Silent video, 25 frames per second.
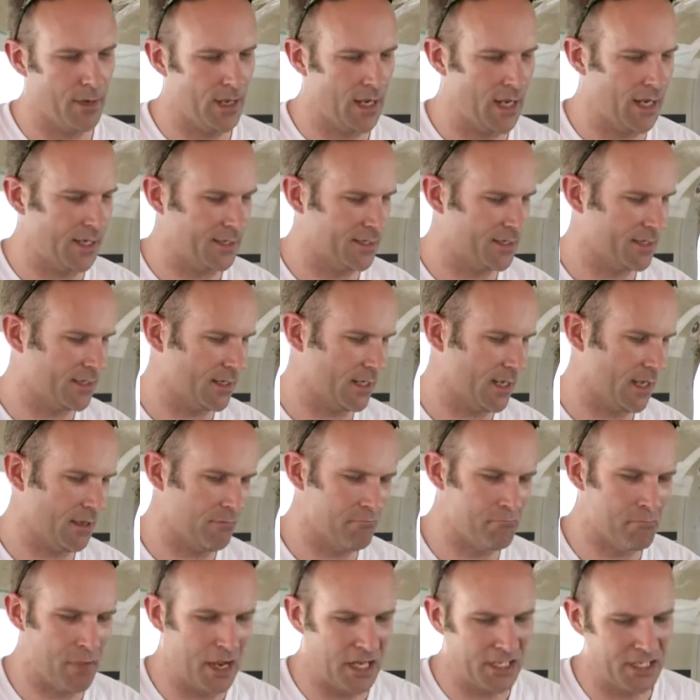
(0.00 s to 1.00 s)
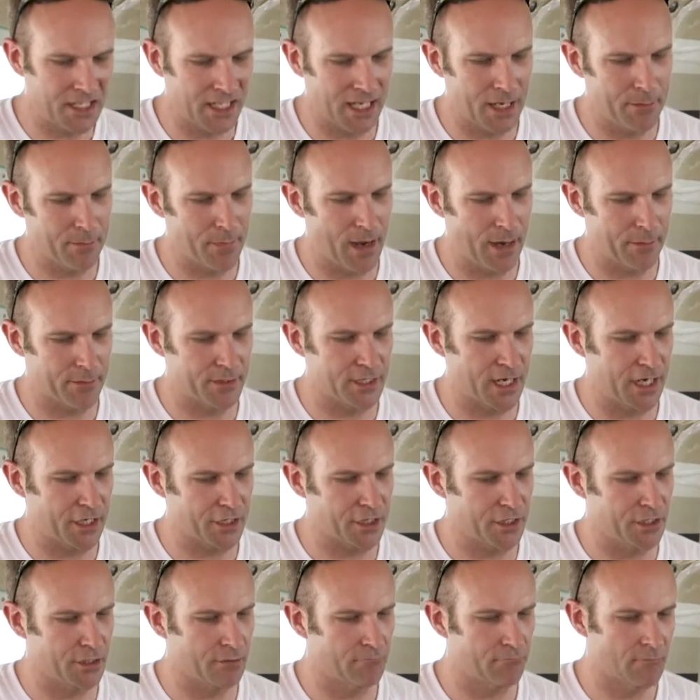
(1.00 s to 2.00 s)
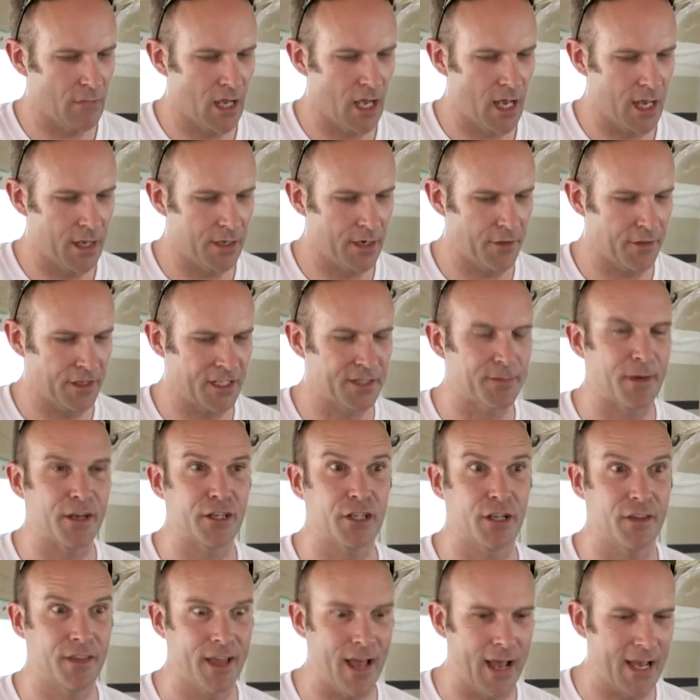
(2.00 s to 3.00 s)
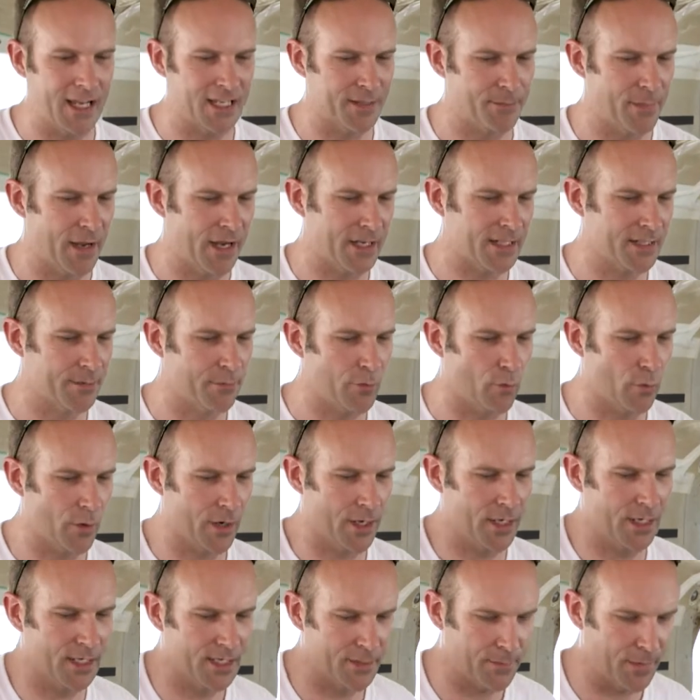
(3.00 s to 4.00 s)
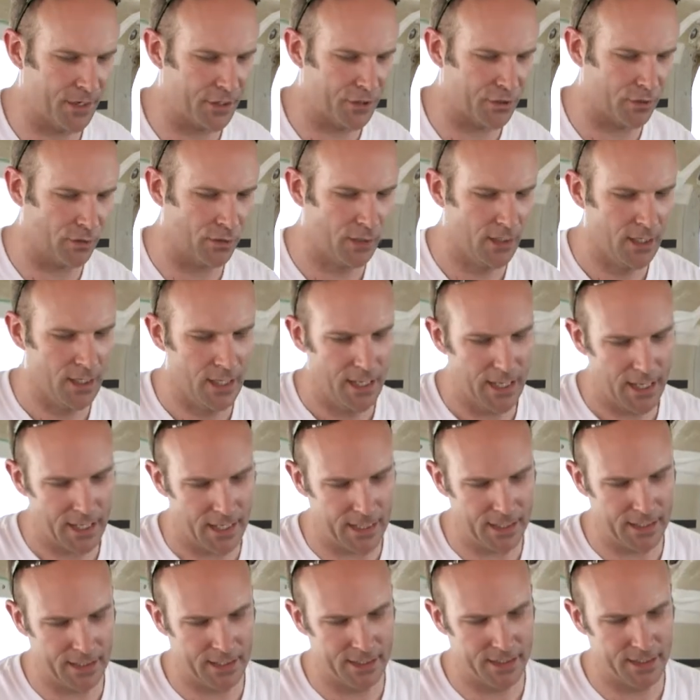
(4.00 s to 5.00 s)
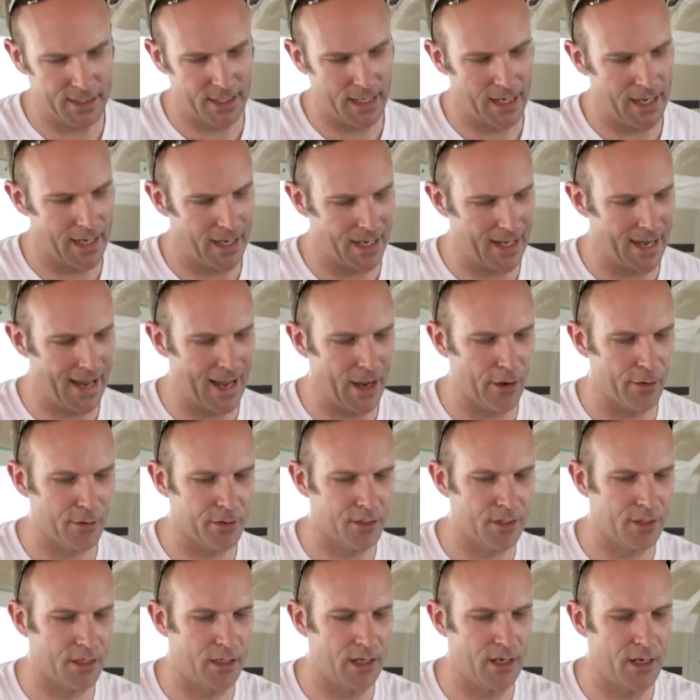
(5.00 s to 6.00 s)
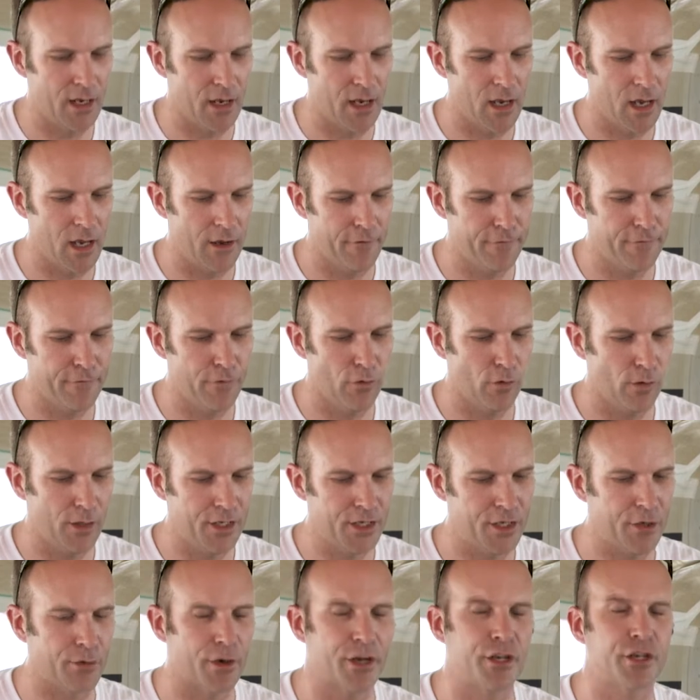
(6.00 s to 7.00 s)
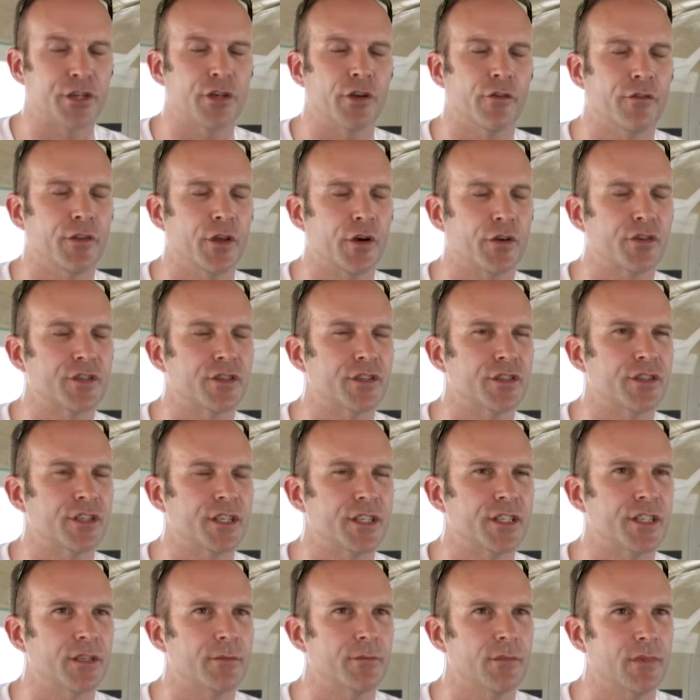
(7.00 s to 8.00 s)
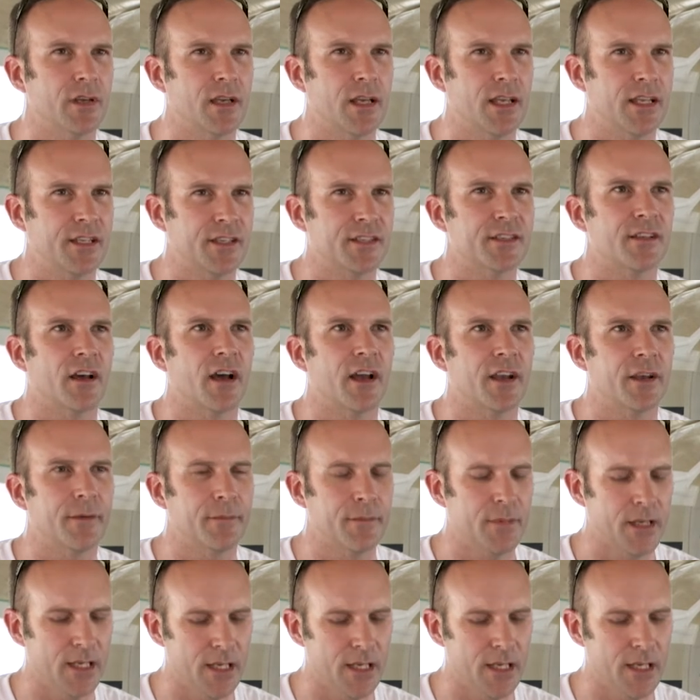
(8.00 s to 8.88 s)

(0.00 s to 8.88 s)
It's basic impact protection, nothing special in that aspect. But what it is special is it allows the full integration of the oxygen system inside.